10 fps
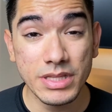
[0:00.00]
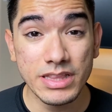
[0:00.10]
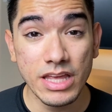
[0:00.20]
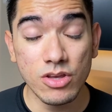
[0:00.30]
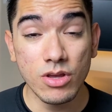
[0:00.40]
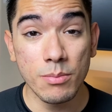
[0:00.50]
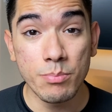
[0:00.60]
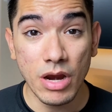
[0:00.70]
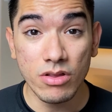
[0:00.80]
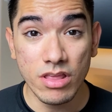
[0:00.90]
that you can
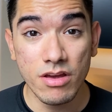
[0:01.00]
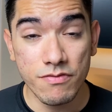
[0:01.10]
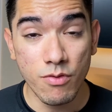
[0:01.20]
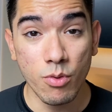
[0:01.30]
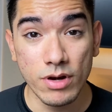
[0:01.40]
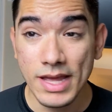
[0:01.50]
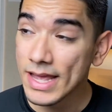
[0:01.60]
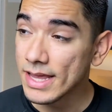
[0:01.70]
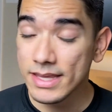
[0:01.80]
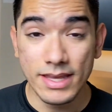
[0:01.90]
barely afford.
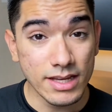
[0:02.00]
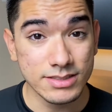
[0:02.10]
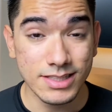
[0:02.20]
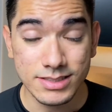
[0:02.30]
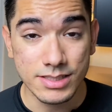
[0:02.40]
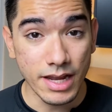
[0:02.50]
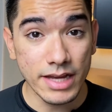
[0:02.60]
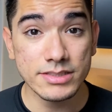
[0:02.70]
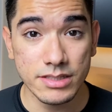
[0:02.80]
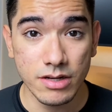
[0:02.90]
Yes, it's
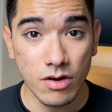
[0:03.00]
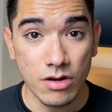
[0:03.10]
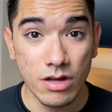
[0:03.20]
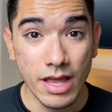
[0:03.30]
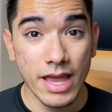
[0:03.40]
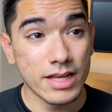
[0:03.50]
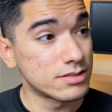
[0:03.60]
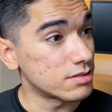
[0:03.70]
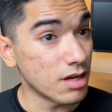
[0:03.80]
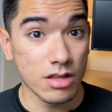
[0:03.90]
nice and all.
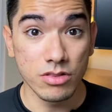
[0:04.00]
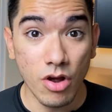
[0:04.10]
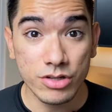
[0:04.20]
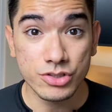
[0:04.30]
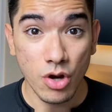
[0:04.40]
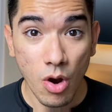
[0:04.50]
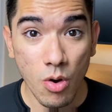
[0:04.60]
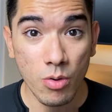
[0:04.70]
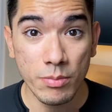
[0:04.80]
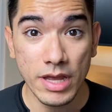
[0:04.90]
It's a large
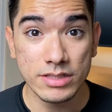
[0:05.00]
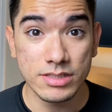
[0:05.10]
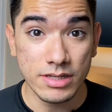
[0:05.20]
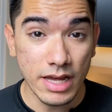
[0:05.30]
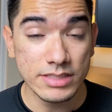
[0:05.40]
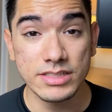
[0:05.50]
home, it's a nice